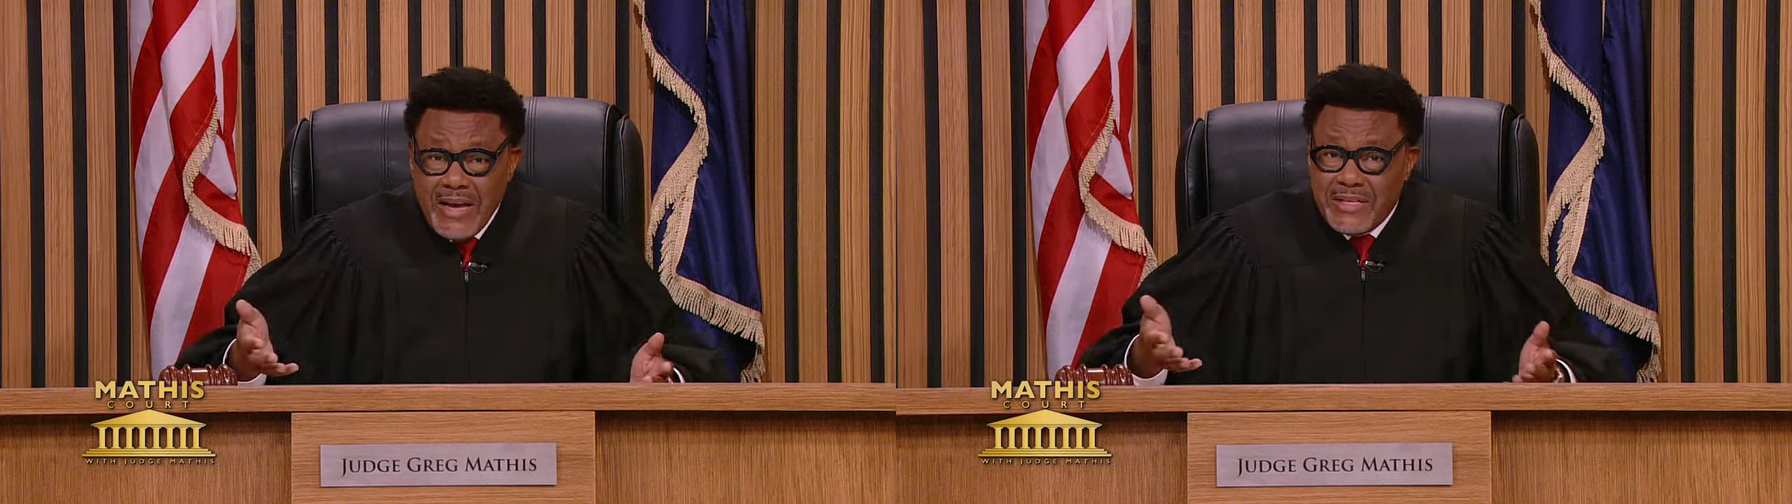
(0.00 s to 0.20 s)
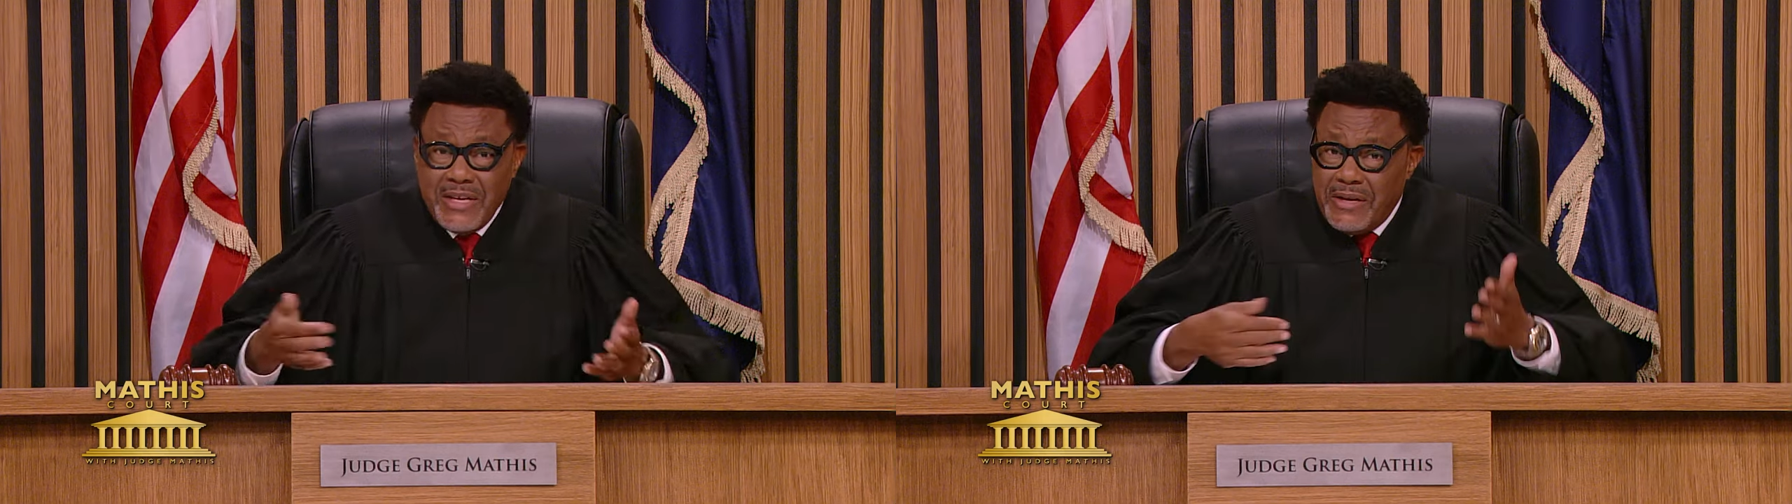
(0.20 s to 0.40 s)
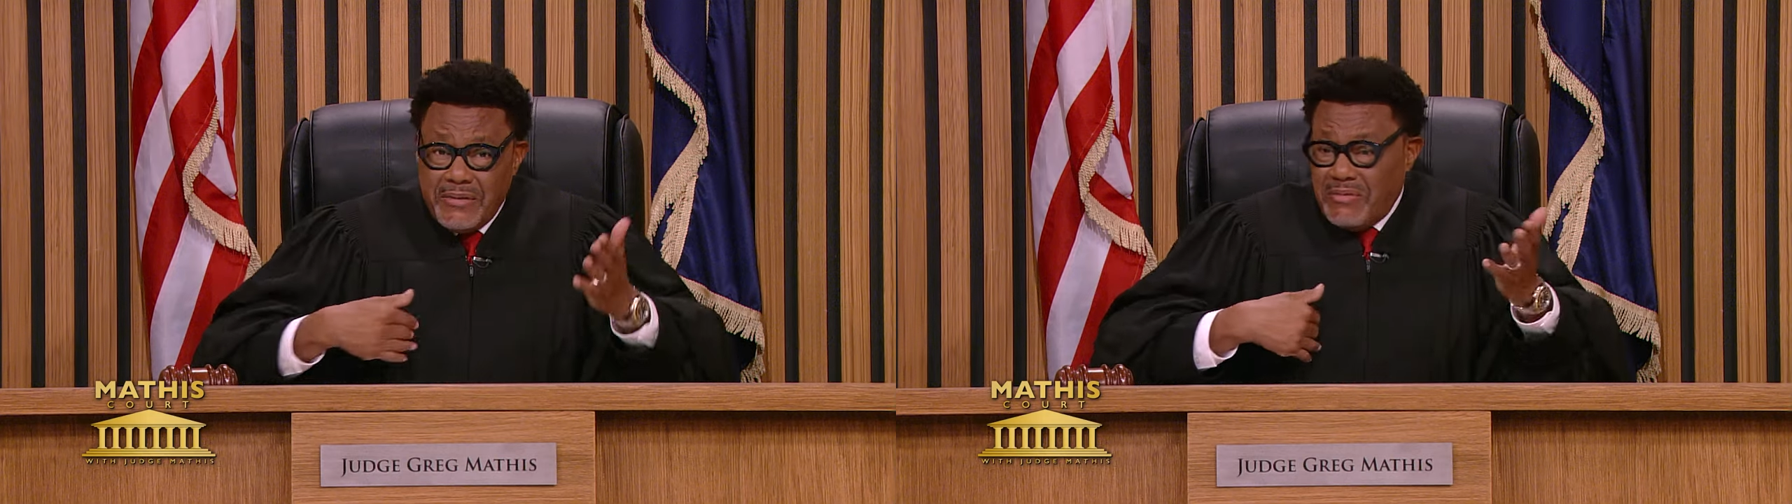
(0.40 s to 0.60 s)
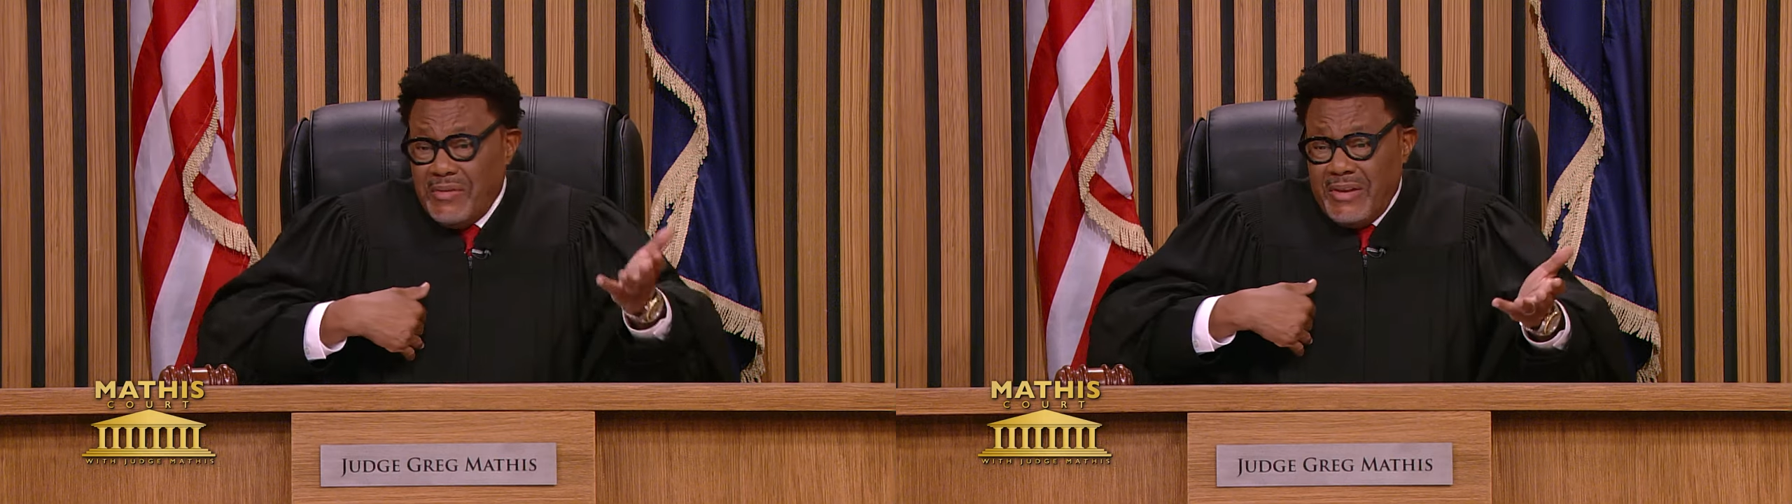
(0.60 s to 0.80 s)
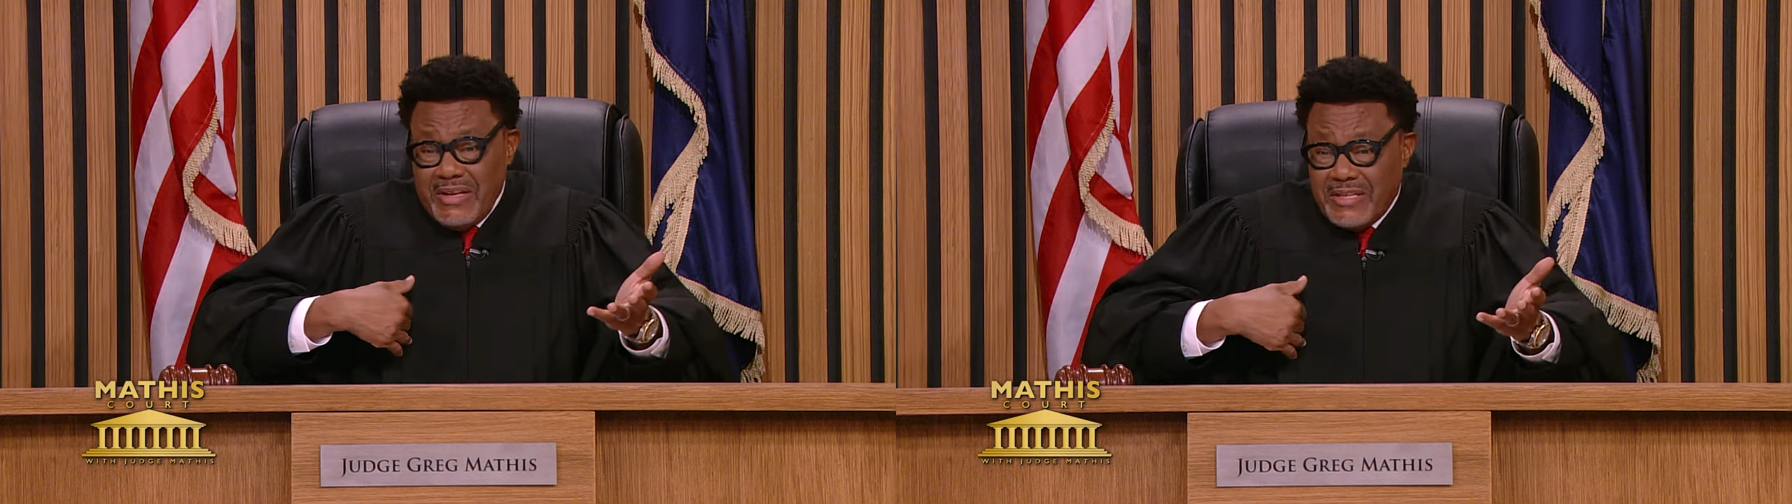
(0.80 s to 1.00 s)
She
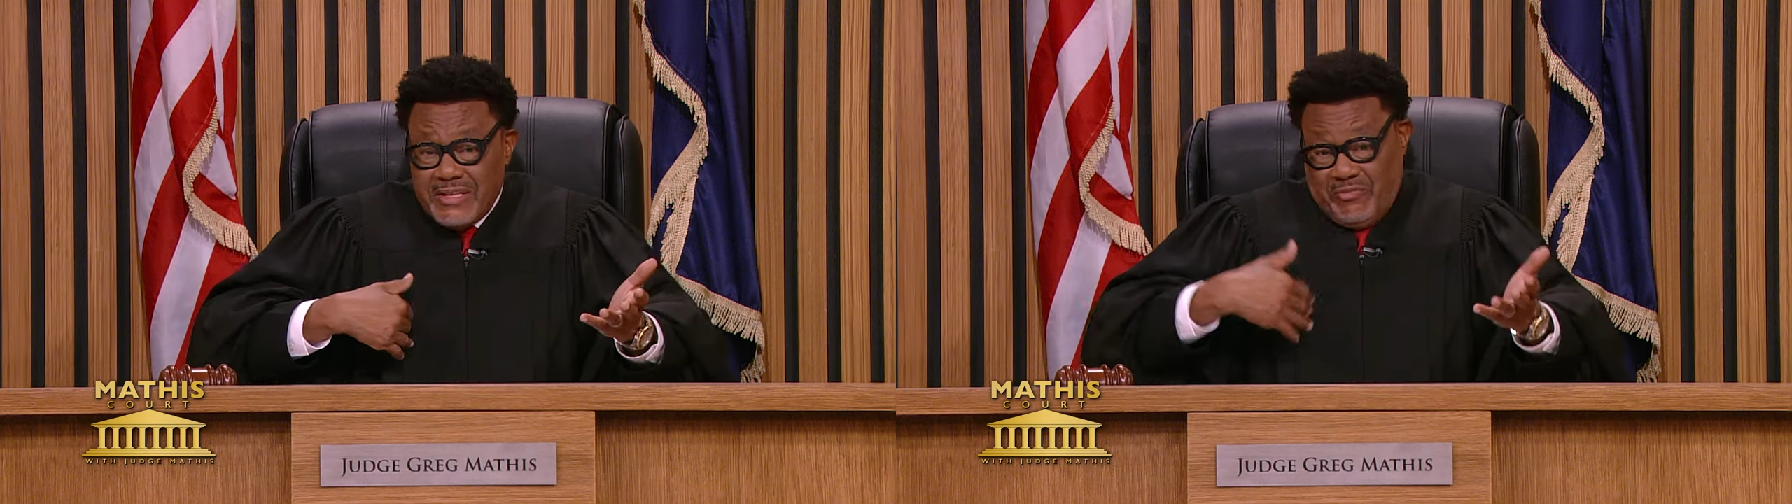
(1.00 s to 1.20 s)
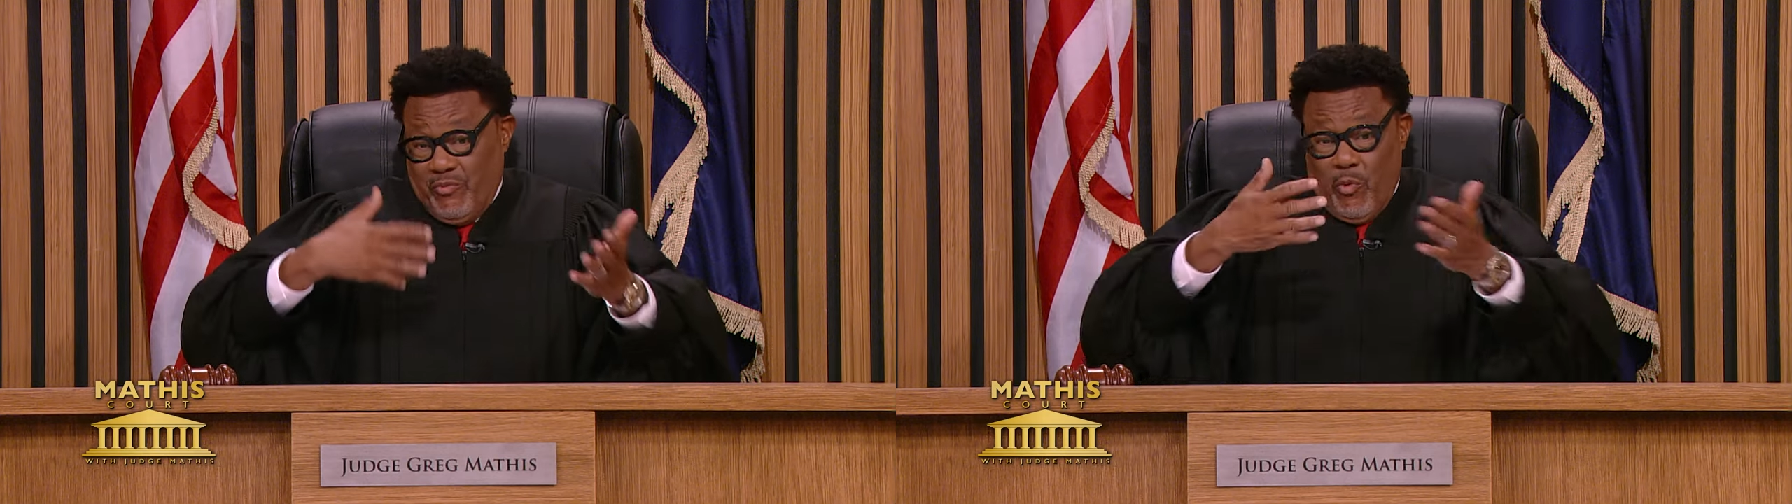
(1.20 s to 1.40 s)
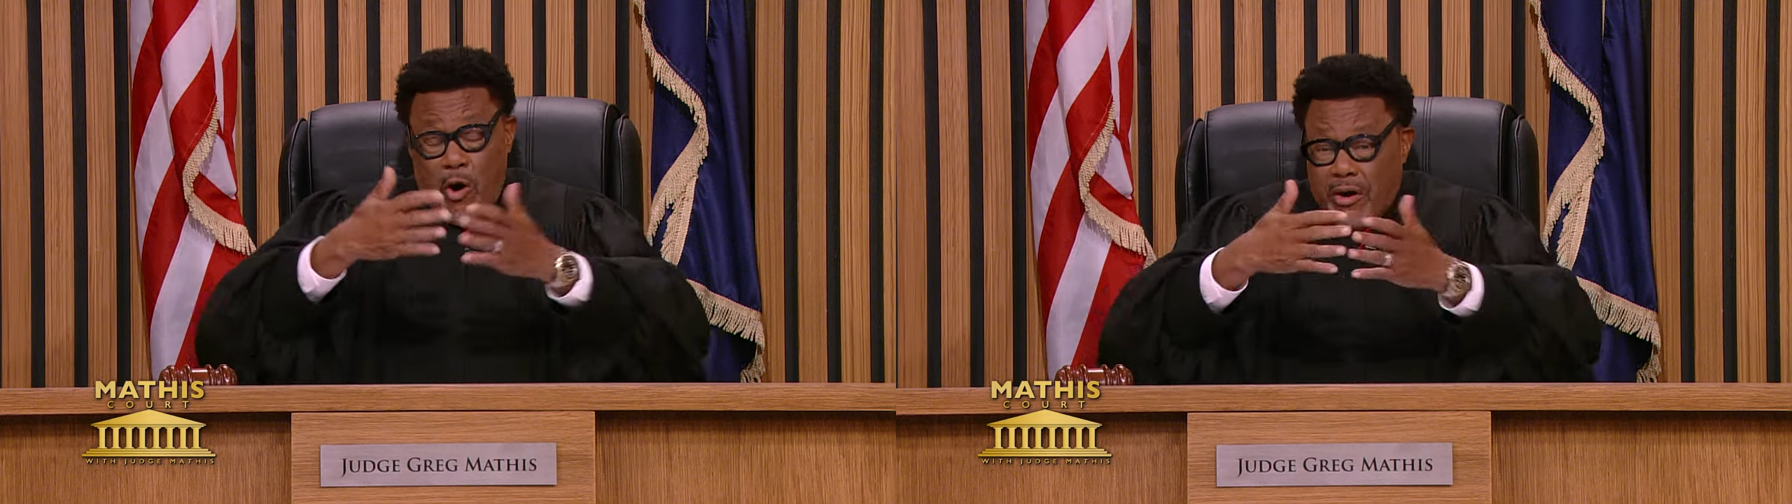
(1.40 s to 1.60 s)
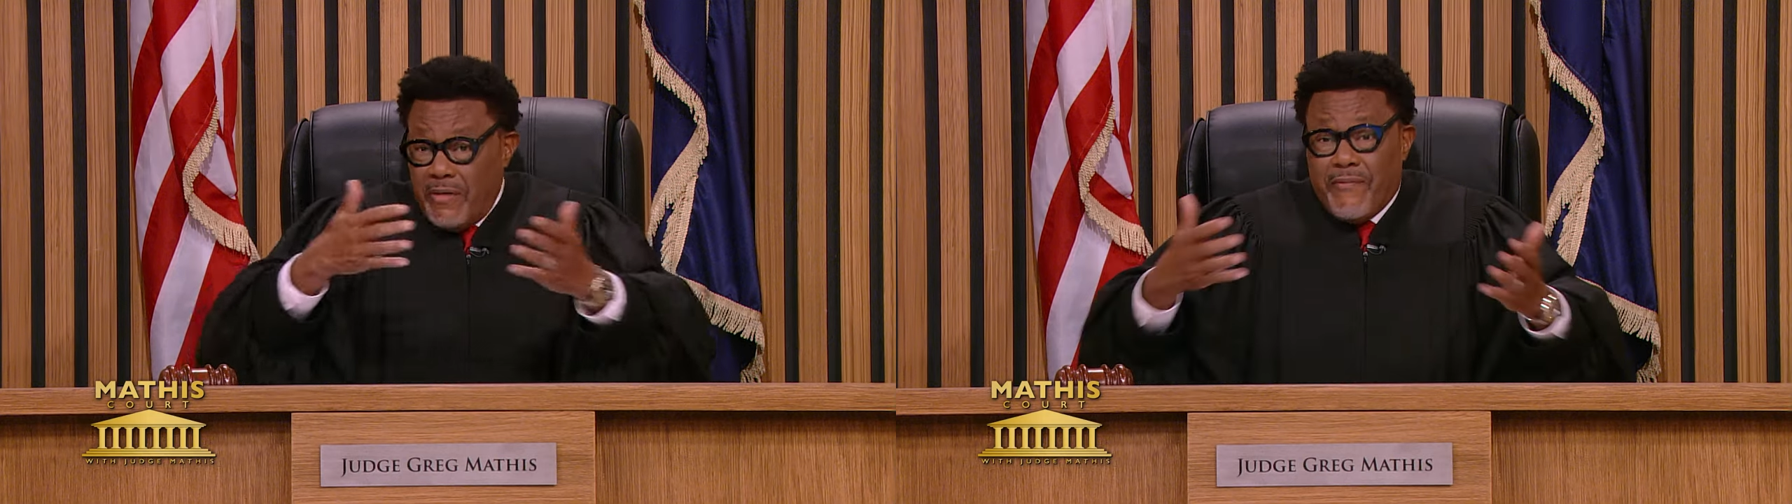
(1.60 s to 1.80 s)
is working